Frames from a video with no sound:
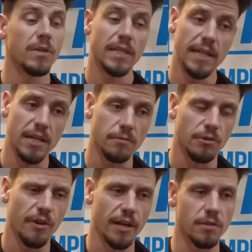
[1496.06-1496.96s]
shout out
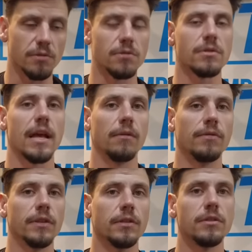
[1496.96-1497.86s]
to all the businesses,
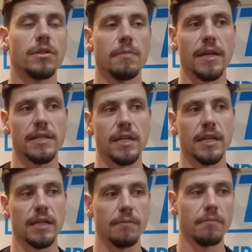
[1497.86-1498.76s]
to Max at To
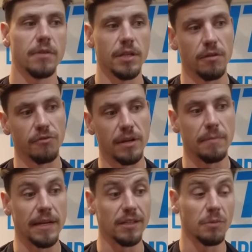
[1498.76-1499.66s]
The Max
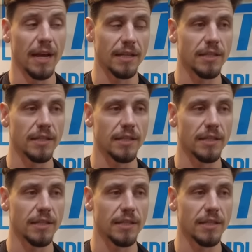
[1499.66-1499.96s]
Fitness, to